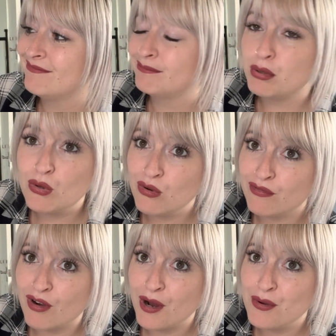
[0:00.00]
Poor
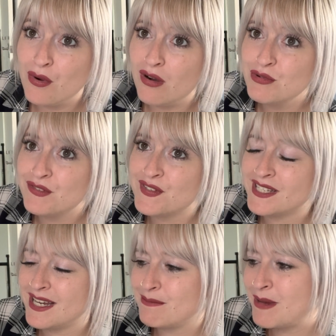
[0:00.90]
throw. I would have
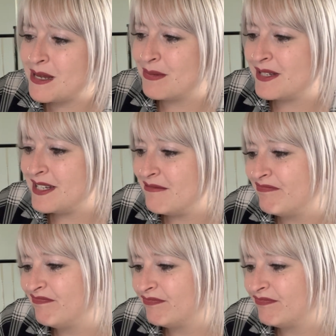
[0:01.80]
said maybe